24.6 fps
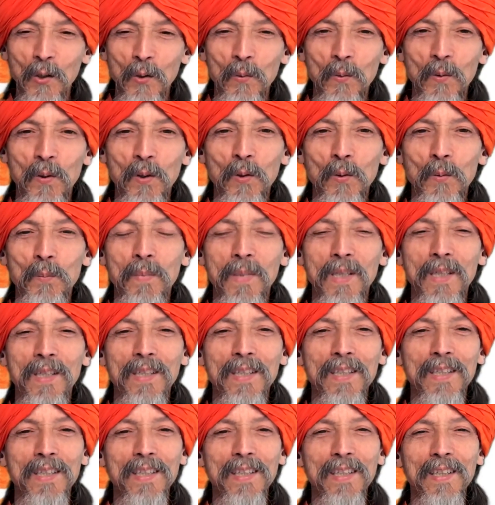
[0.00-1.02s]
will
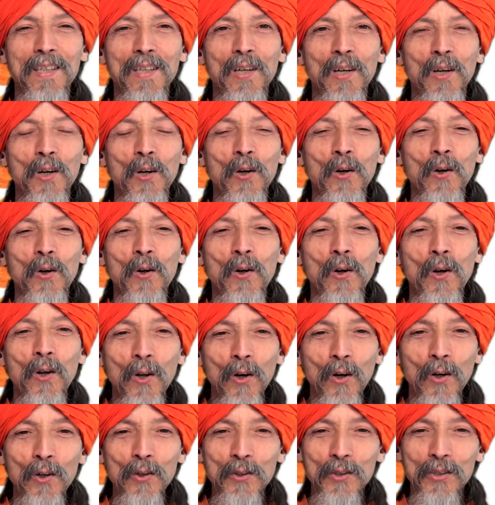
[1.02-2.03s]
be
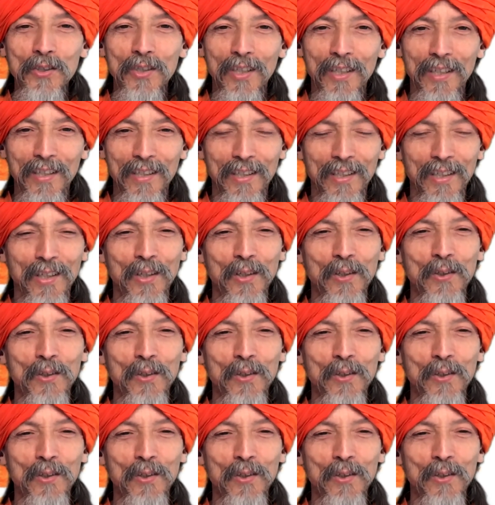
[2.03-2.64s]
closer